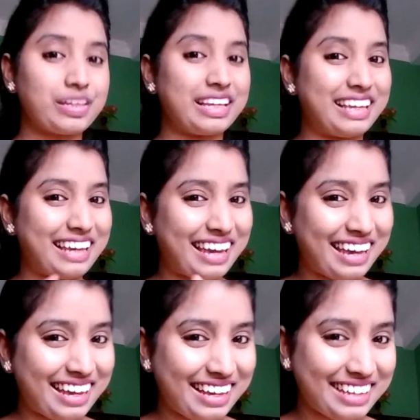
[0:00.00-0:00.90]

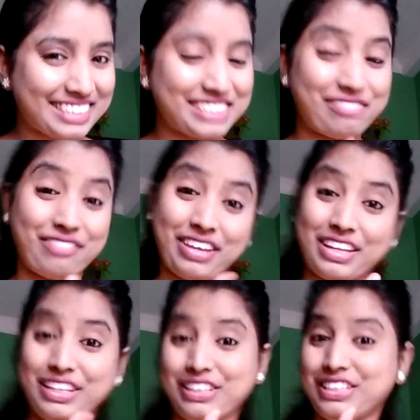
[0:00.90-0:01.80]
Yes,
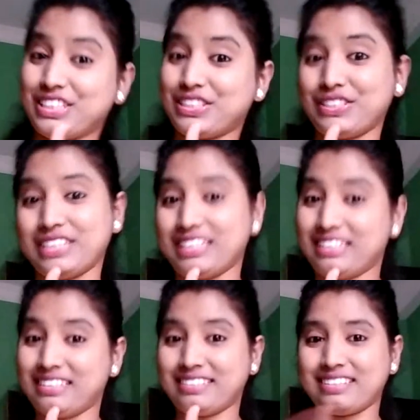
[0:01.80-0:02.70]
very good
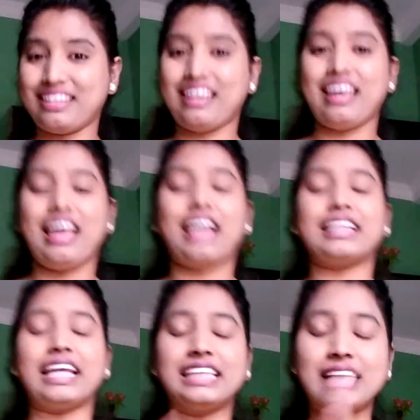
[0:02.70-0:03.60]
student.
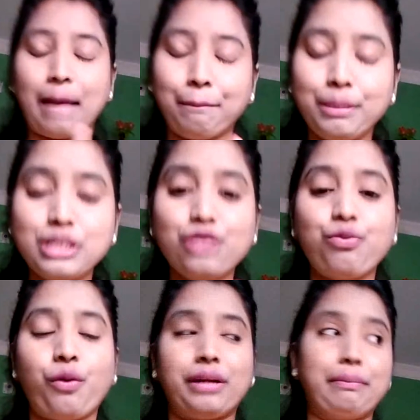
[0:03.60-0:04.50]
The examples
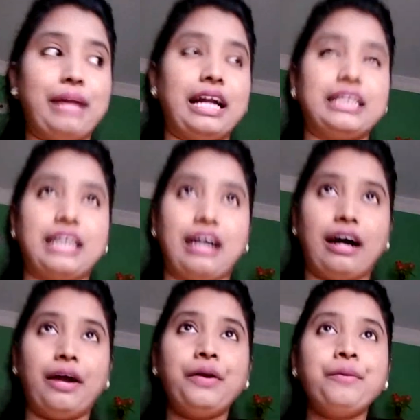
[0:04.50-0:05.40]
of water plant
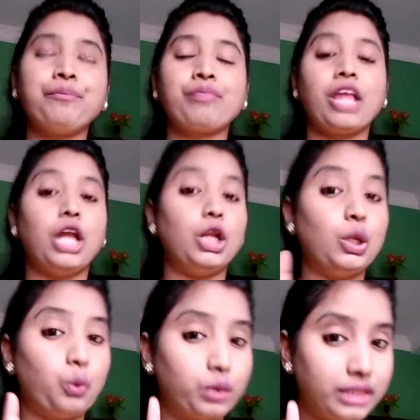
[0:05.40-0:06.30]
are
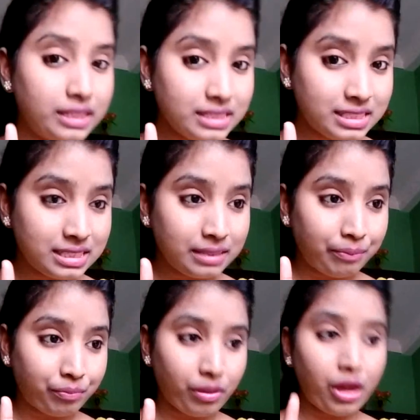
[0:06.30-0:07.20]
lotus,
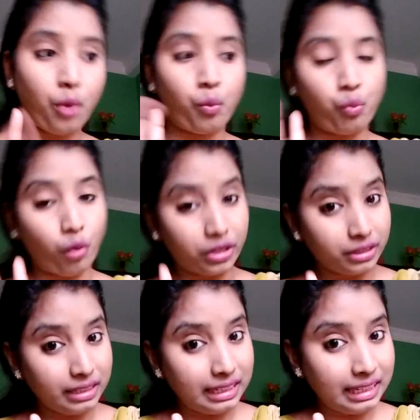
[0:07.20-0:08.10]

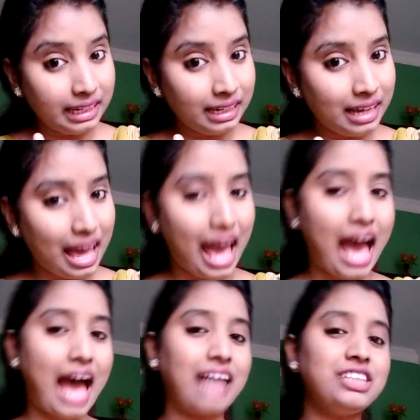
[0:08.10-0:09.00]
water lily
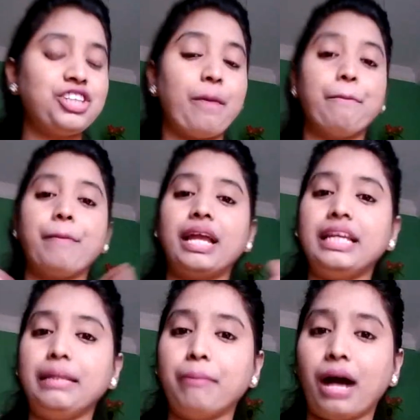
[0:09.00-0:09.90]
and
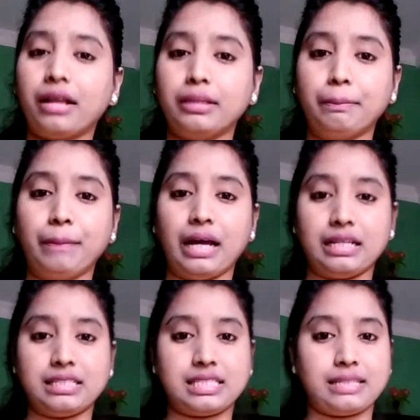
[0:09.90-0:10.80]
many other
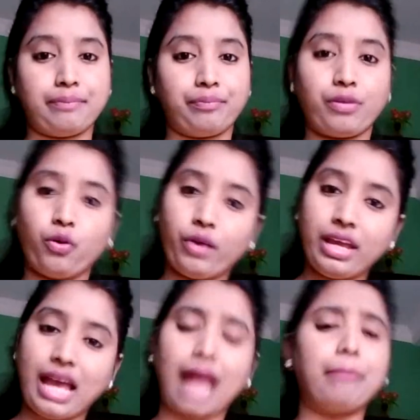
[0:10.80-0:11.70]
plants.
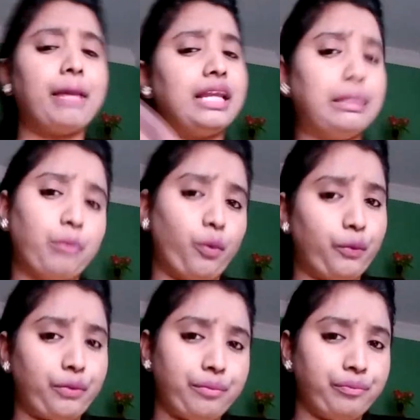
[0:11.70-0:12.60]
Okay, and many more.